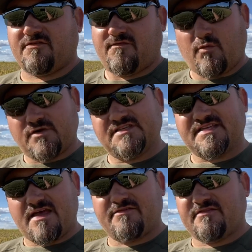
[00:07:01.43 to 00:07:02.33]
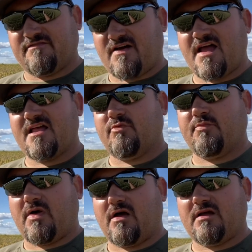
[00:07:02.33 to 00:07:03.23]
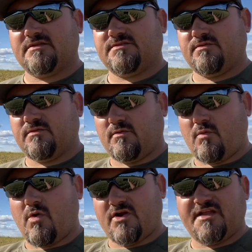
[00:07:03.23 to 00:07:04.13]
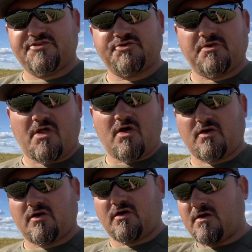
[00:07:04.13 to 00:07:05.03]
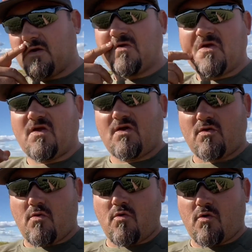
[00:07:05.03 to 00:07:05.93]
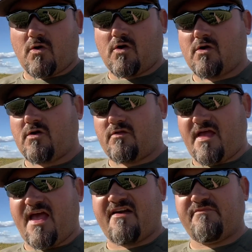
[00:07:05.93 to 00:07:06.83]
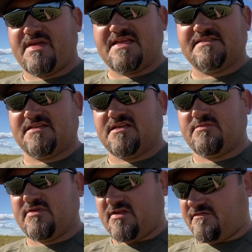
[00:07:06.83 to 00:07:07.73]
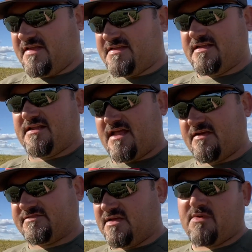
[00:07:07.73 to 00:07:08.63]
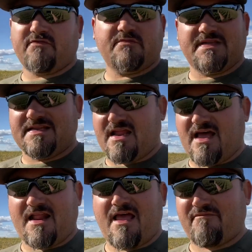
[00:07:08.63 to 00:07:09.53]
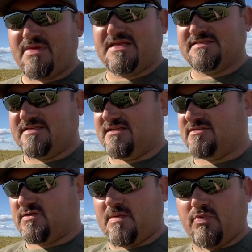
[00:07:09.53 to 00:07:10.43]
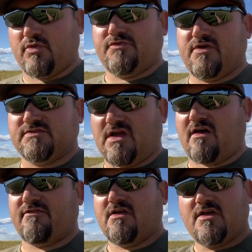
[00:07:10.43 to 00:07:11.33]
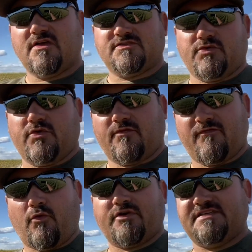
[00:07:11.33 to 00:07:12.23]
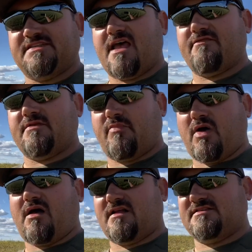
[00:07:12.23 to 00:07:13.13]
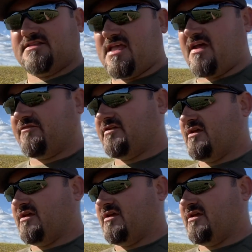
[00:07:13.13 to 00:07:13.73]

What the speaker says: 47 viable pods, 1 inch or longer, or that have beans in them. If they didn't have, some of them did not have beans in it, so I pulled those off. So there were 47 pods left.